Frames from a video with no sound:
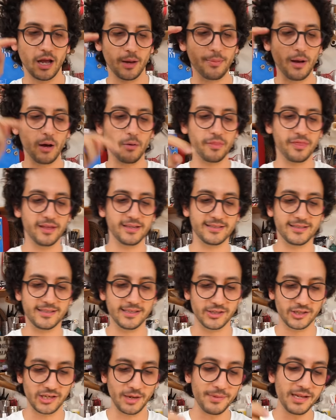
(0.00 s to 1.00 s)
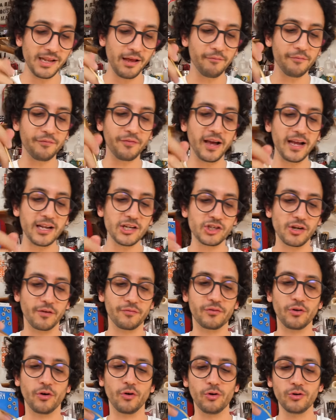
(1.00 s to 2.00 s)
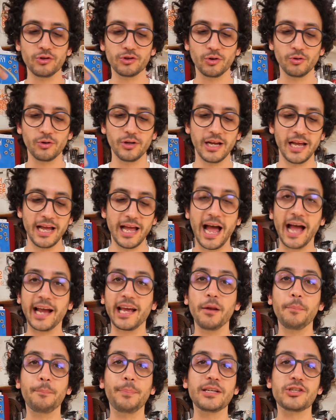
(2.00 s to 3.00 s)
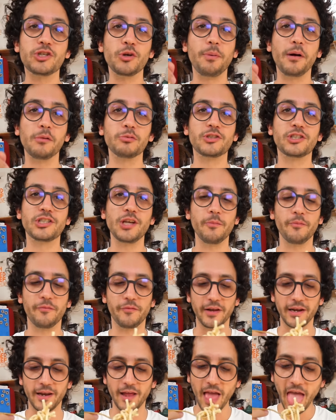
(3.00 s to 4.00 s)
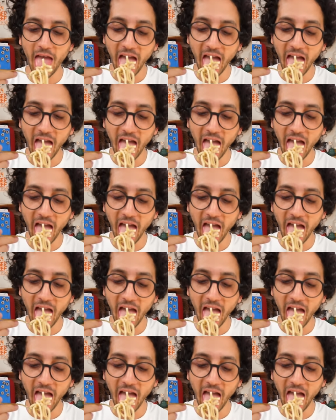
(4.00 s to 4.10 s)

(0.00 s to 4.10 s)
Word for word: about this dish. I mean, I'm French after all, so I gotta bitch about something.